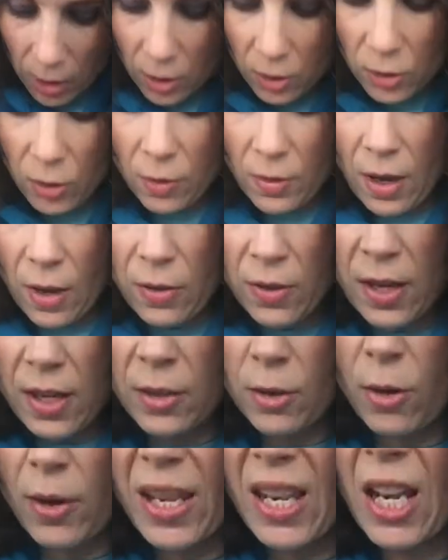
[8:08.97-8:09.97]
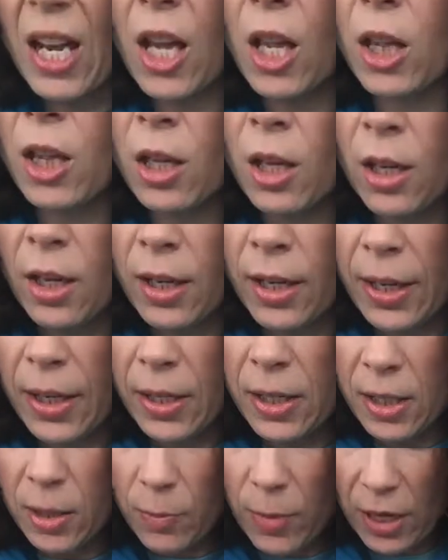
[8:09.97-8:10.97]
so that these are in
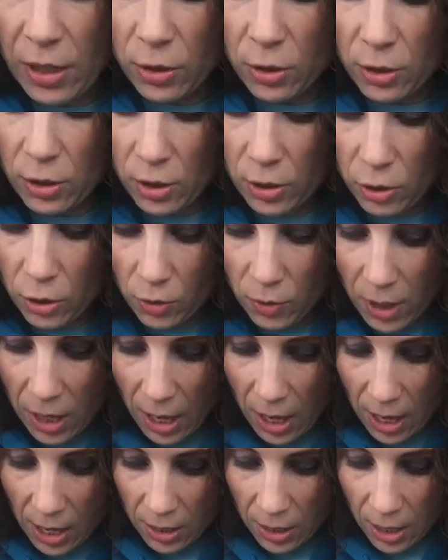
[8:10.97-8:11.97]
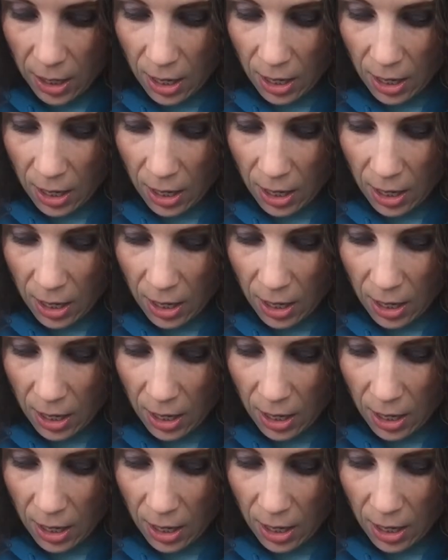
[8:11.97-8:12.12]
line as best as you can,